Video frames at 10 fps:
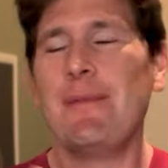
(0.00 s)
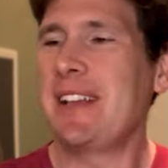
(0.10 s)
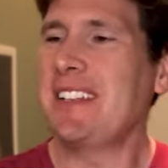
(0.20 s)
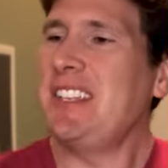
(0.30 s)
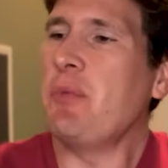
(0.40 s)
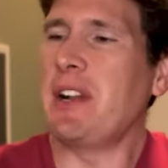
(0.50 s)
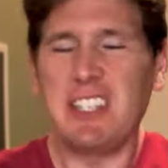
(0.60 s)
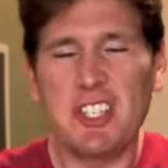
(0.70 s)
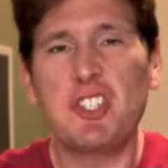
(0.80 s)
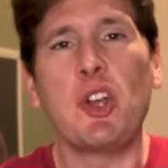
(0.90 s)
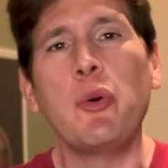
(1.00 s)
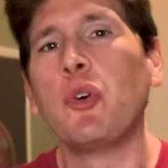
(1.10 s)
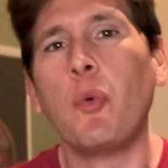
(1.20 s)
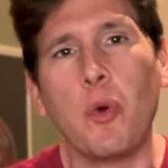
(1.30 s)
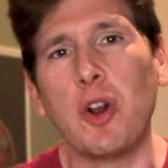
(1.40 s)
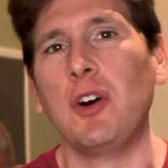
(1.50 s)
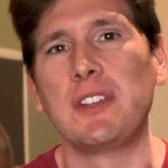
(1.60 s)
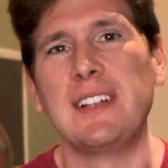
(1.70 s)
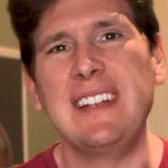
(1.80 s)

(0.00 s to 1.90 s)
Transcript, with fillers: because he wanted to show the world